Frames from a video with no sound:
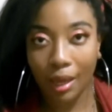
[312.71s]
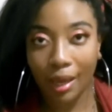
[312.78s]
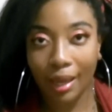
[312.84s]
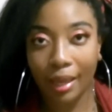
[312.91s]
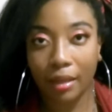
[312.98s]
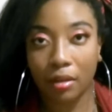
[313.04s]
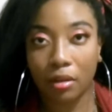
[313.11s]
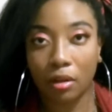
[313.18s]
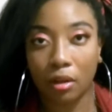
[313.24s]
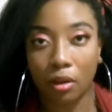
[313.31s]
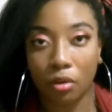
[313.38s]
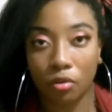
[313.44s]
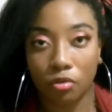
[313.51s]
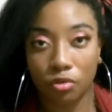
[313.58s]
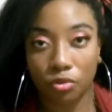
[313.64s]
and
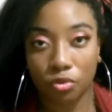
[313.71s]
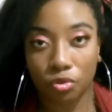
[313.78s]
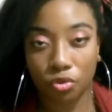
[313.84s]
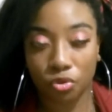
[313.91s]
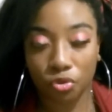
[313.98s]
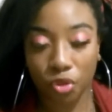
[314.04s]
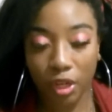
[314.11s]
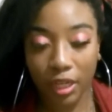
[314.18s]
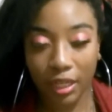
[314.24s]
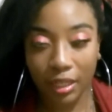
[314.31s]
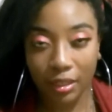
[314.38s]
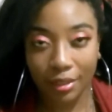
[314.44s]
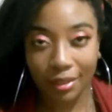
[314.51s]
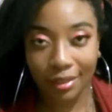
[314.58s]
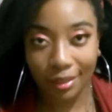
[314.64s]
straight
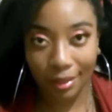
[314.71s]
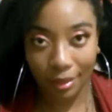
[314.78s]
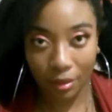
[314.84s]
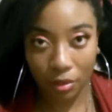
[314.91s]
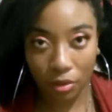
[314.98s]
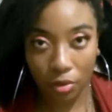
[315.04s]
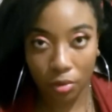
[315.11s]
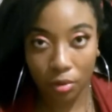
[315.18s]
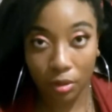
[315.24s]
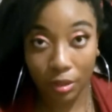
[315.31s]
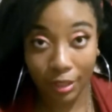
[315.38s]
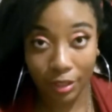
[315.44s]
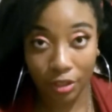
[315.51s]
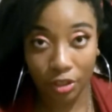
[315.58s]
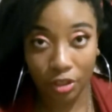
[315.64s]
into the
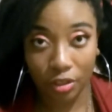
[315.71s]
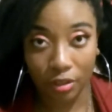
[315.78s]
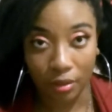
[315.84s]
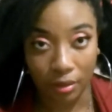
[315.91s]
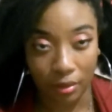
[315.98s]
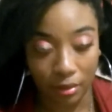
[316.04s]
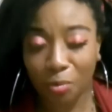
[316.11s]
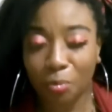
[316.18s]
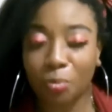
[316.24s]
dungeons.